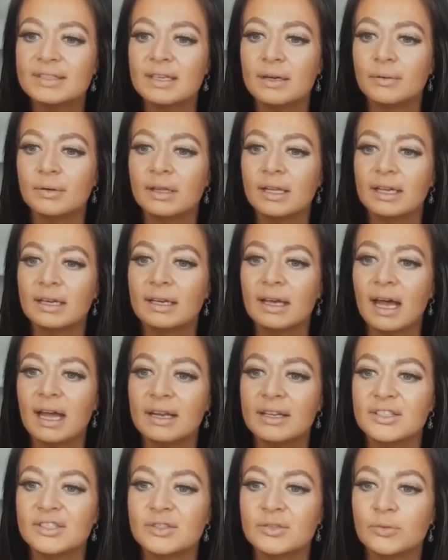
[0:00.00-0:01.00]
I would like
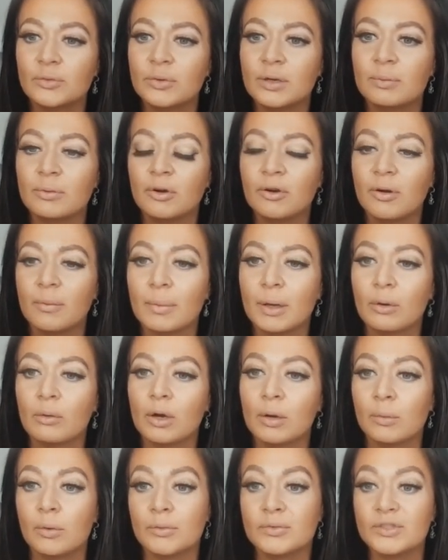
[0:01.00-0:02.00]
guidance to reprogram my
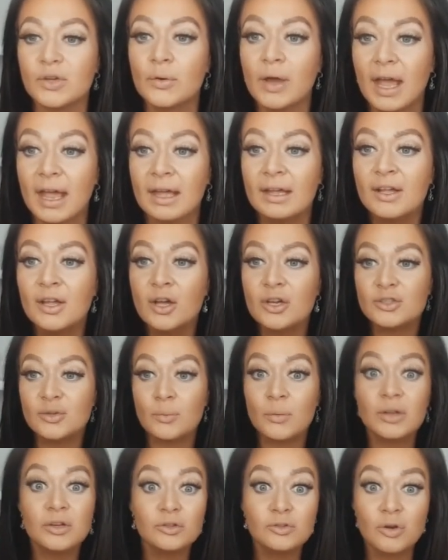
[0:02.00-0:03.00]
core wounds. Okay, so
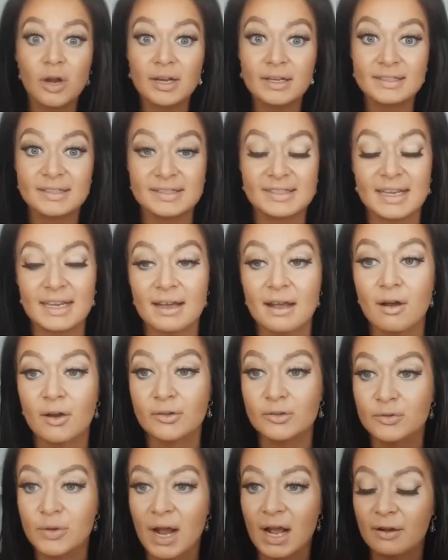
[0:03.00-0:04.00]
I'm going to try to stay
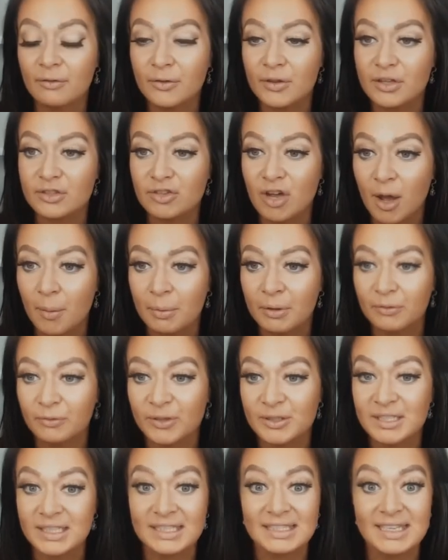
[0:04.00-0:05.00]
on track for the topic
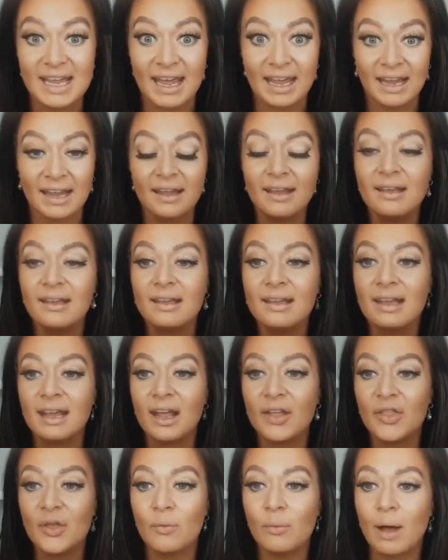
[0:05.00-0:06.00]
for today
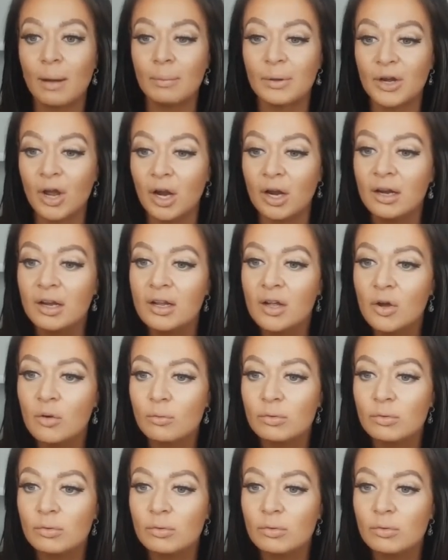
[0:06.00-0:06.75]
in the webinar.